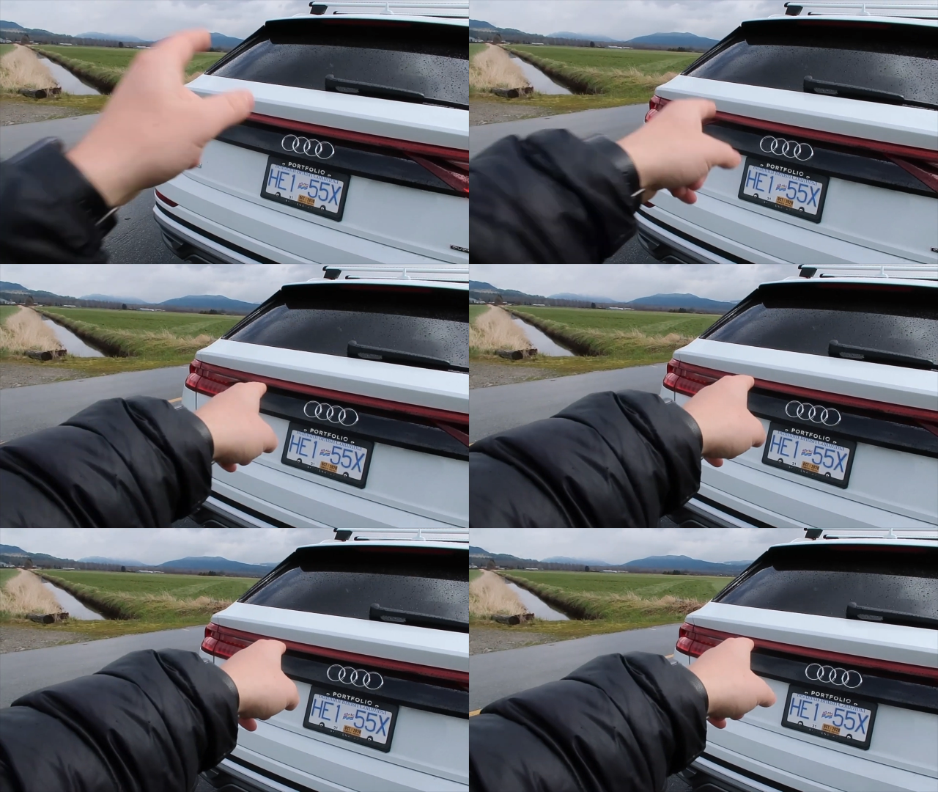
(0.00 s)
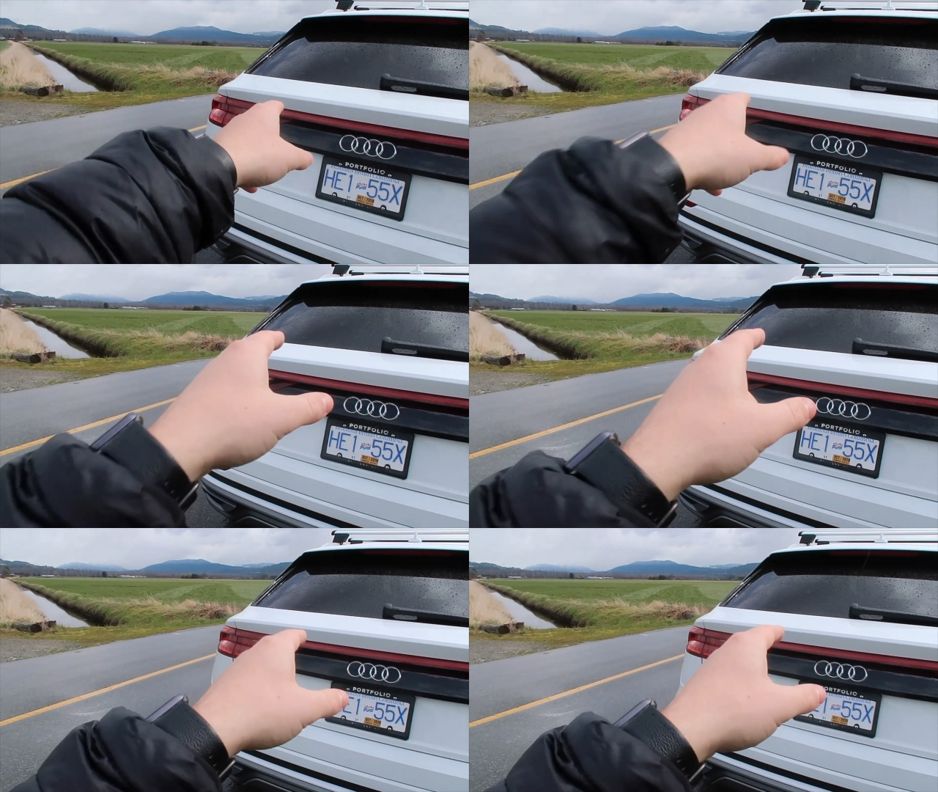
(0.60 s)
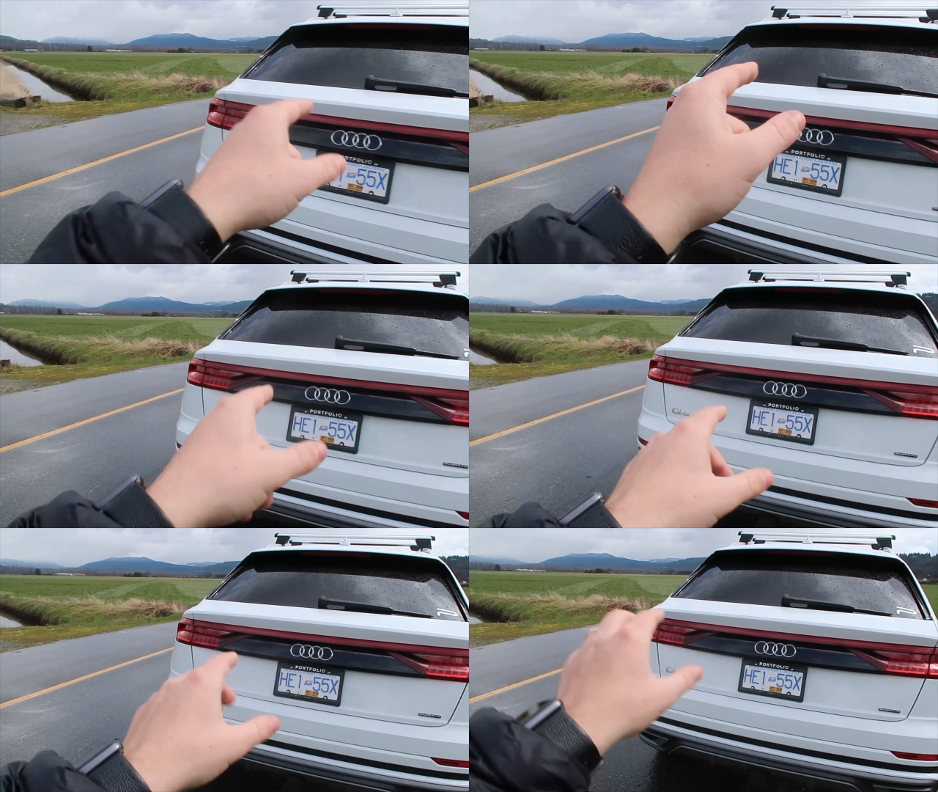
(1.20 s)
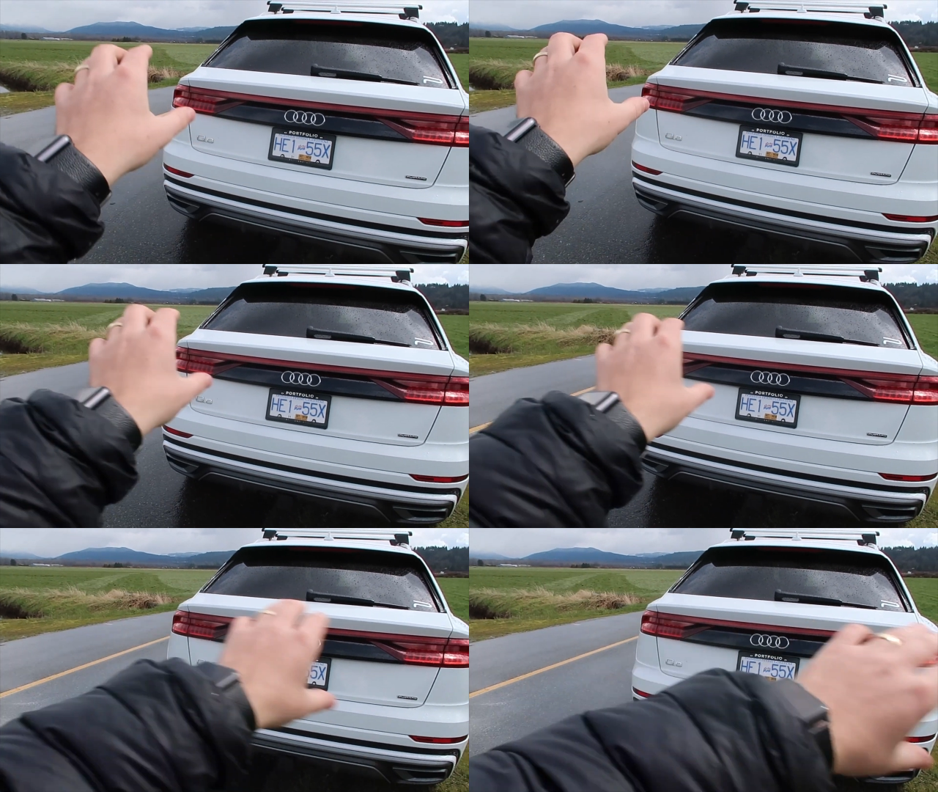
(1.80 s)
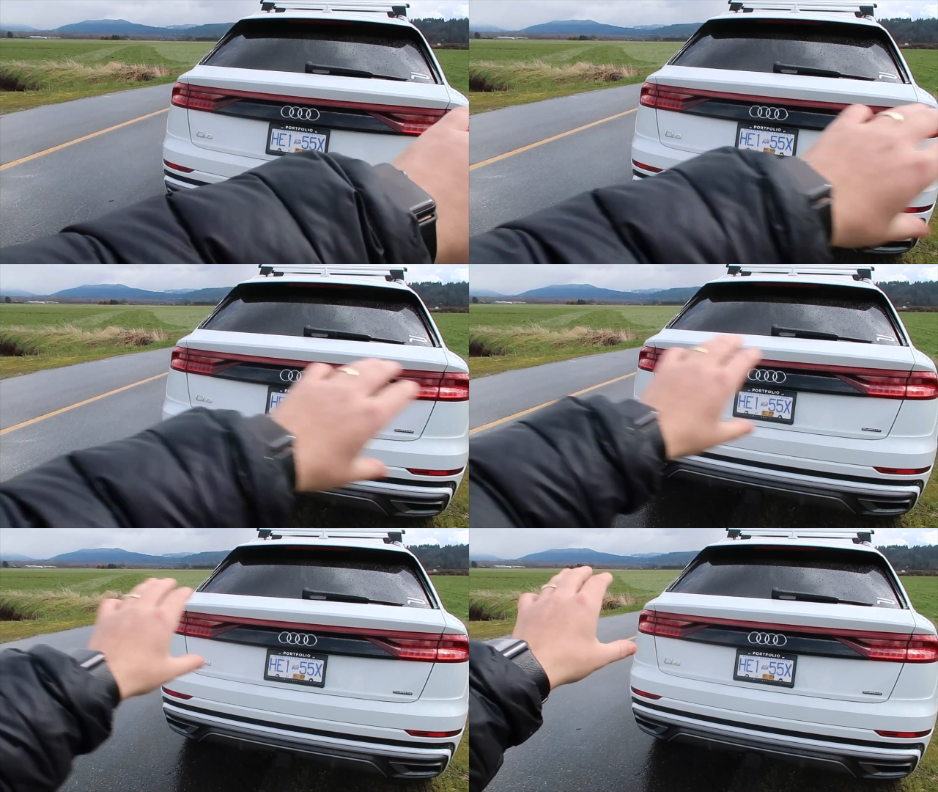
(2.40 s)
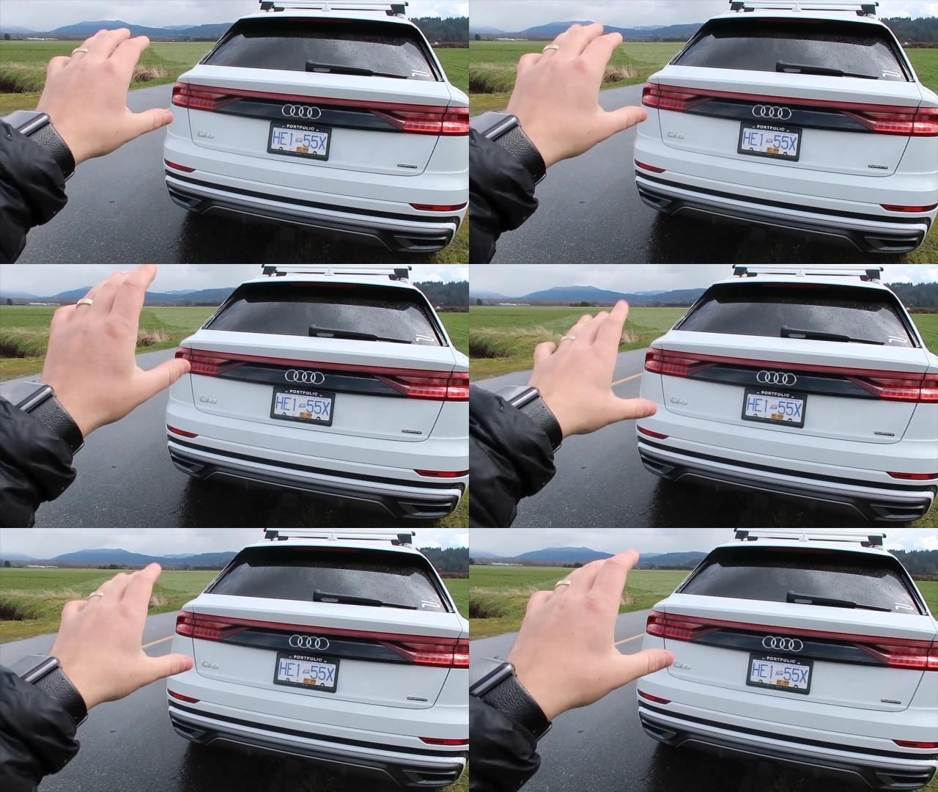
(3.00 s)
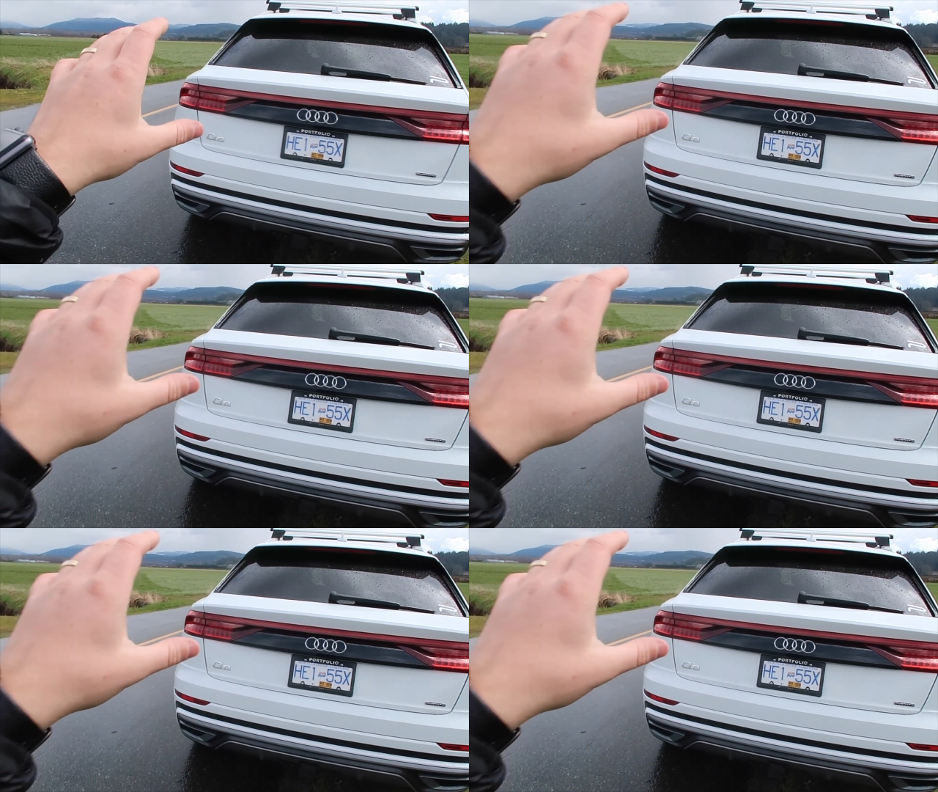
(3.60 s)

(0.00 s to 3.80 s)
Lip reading: (no speaker visible)